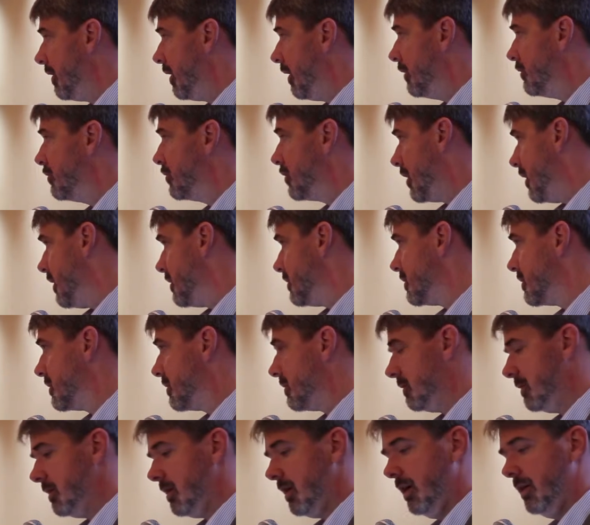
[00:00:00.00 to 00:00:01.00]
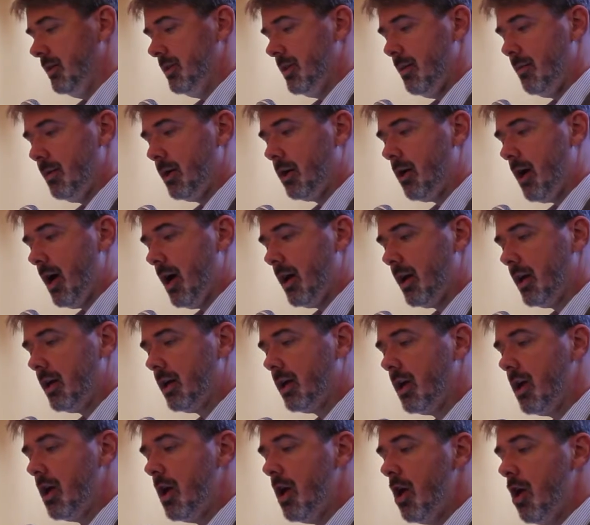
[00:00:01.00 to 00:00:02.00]
and unjust and
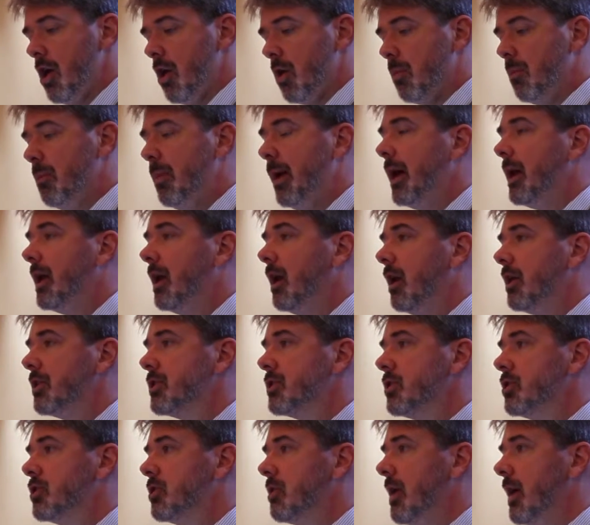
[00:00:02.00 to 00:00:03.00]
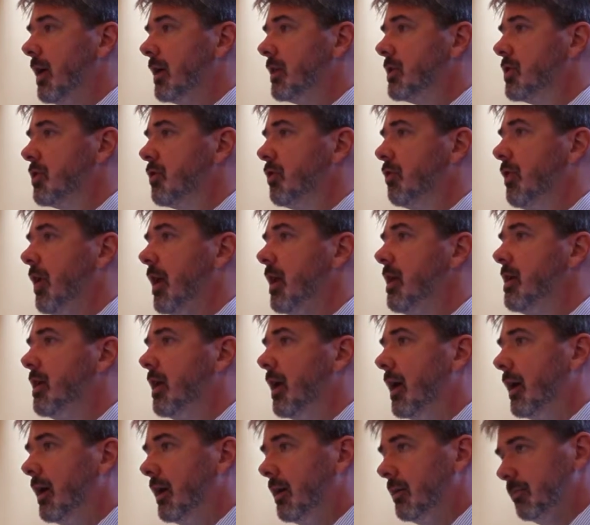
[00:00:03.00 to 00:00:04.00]
undemocratic, but it also directs
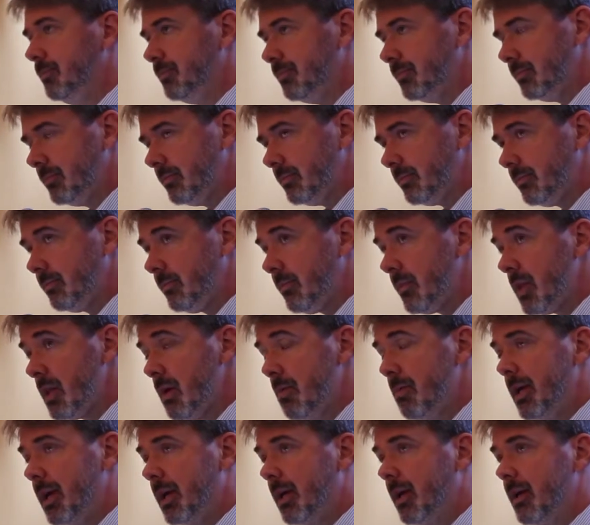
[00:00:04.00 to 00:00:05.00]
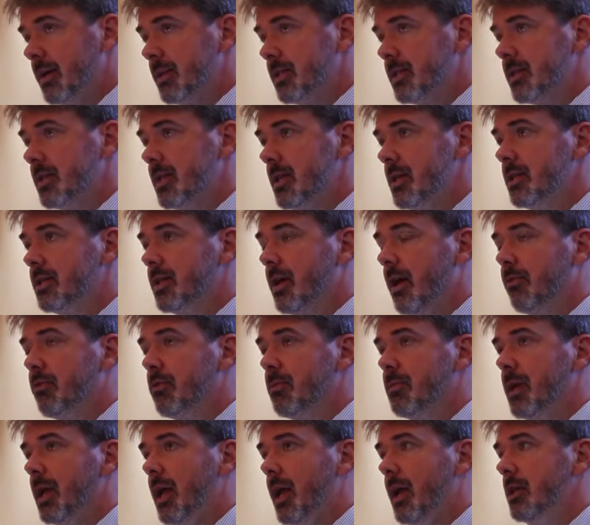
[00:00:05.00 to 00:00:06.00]
funding because these
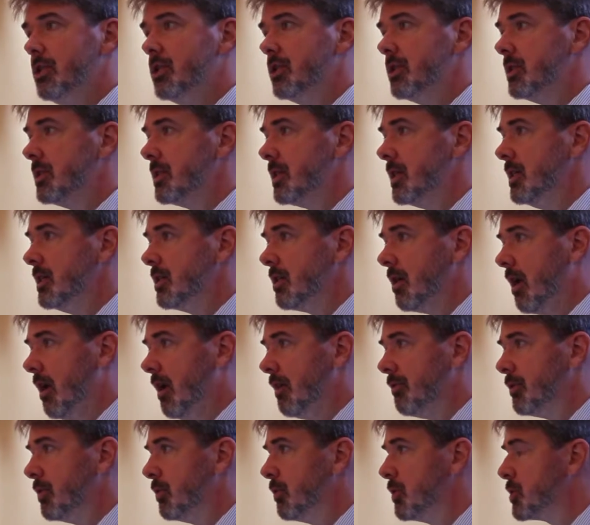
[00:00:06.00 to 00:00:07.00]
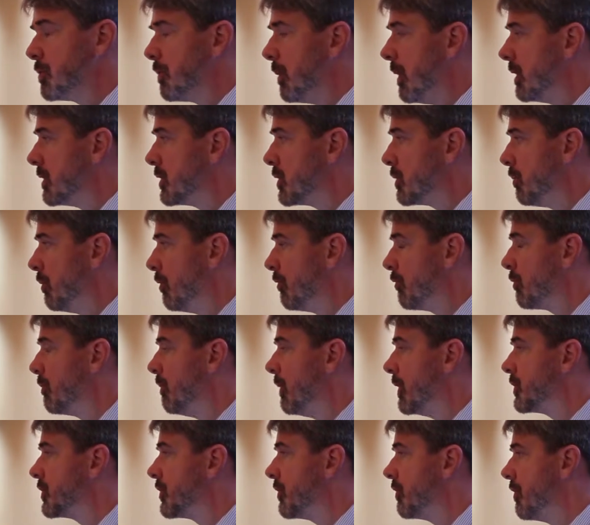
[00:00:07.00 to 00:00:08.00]
government agencies are often responsible for
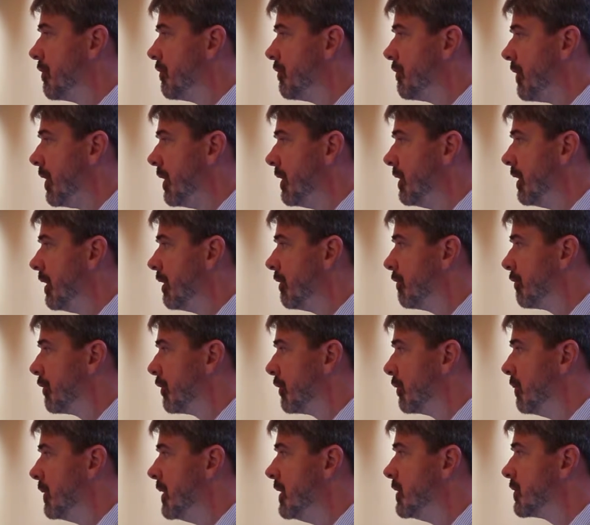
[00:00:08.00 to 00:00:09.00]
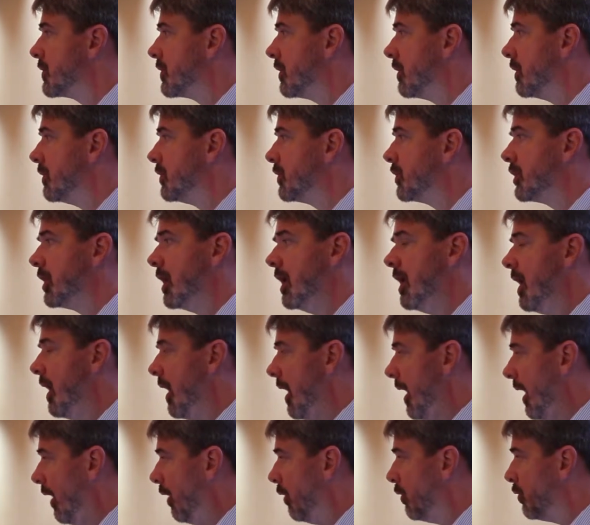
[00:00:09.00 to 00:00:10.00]
much of the funding for research,
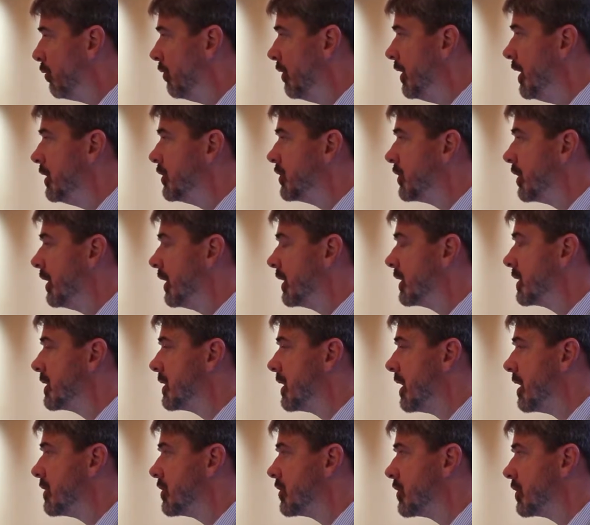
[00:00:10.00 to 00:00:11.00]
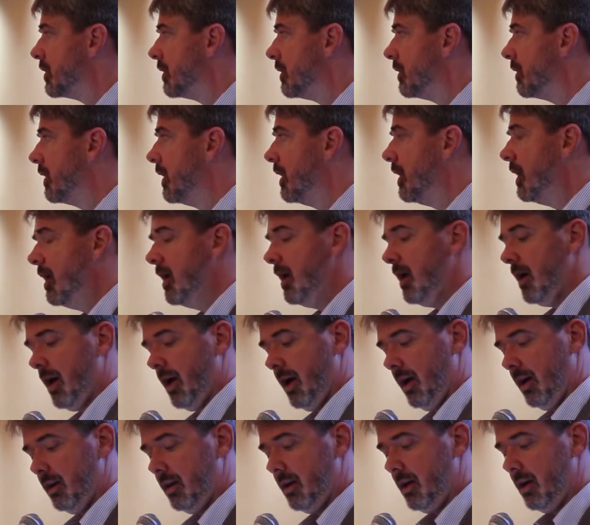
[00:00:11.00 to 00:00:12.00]
outreach, and extension.
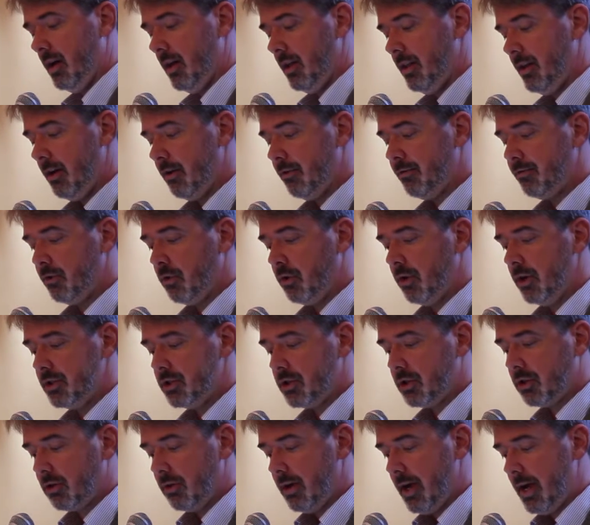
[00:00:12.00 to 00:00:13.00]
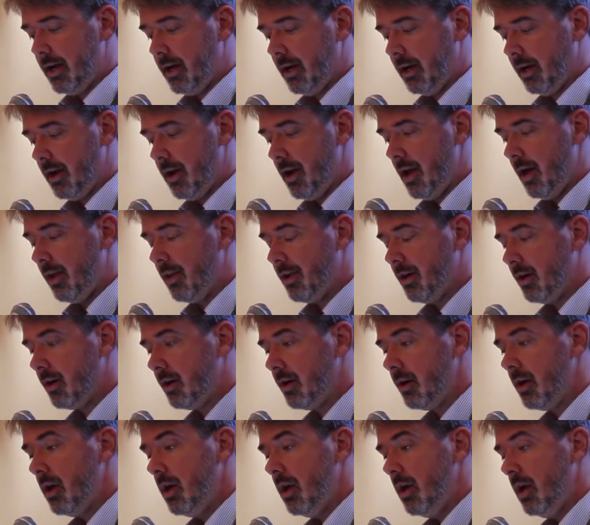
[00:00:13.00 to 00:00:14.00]
And therefore, it's creating another